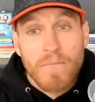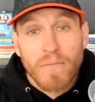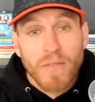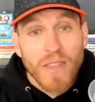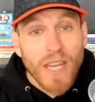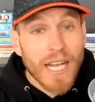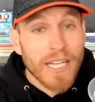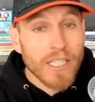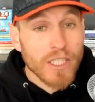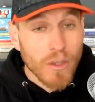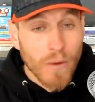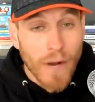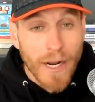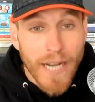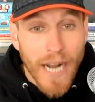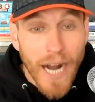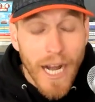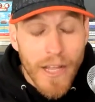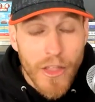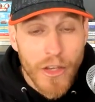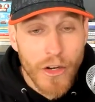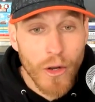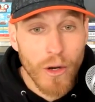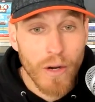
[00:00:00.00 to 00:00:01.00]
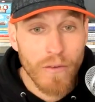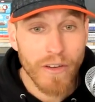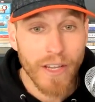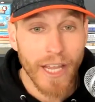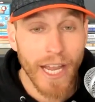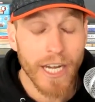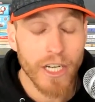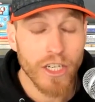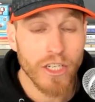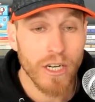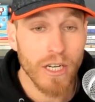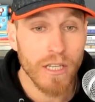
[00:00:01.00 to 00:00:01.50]
And so I got the
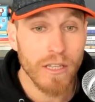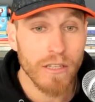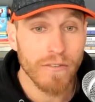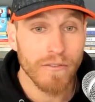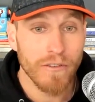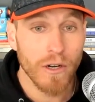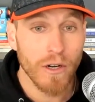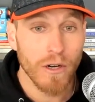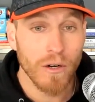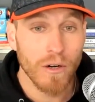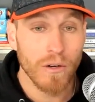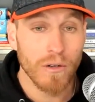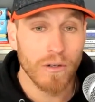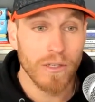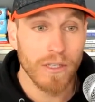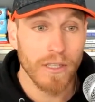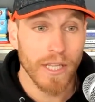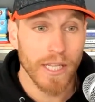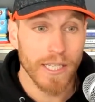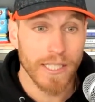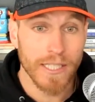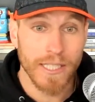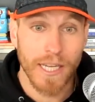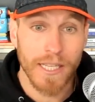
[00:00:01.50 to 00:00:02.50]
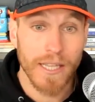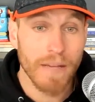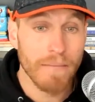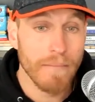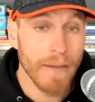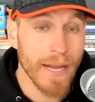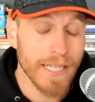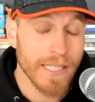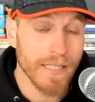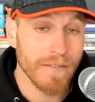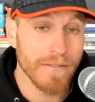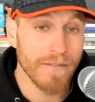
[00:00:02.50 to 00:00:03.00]
notification on the phone that said that
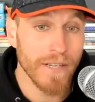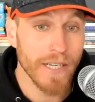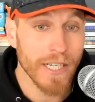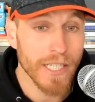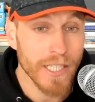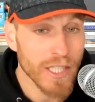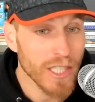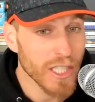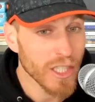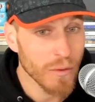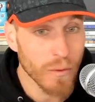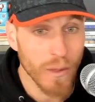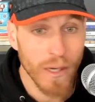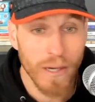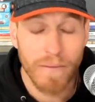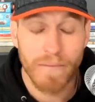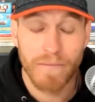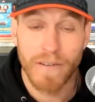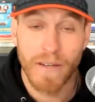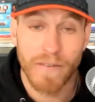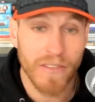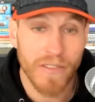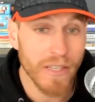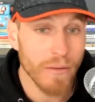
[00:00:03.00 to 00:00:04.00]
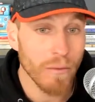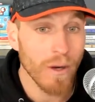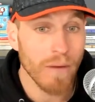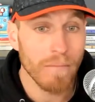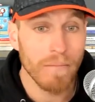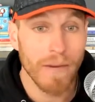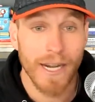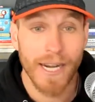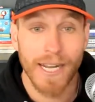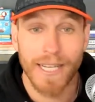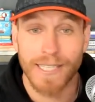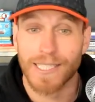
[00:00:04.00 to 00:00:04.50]
Mason finished the swim, 51
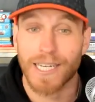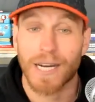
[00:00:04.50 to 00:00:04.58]
minutes.